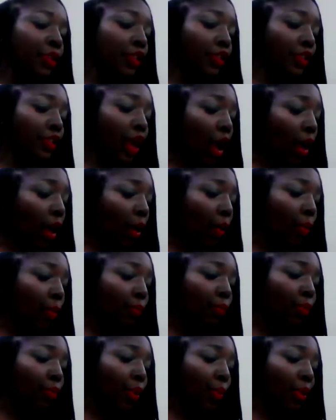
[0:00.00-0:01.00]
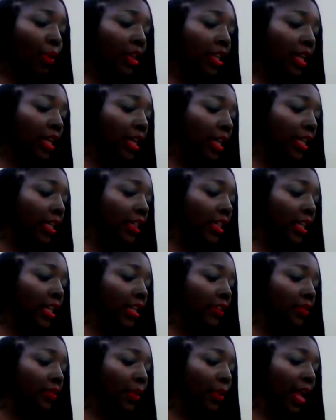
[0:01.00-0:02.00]
So when we look at
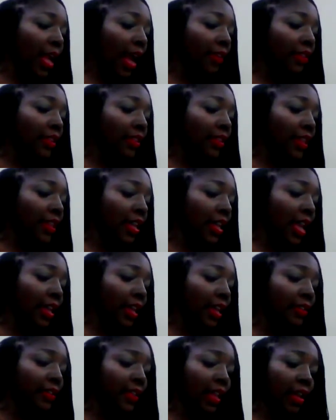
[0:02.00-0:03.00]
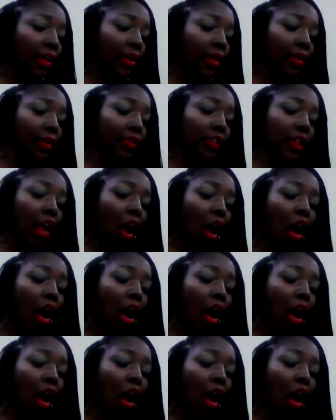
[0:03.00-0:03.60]
this, we have to tell ourselves,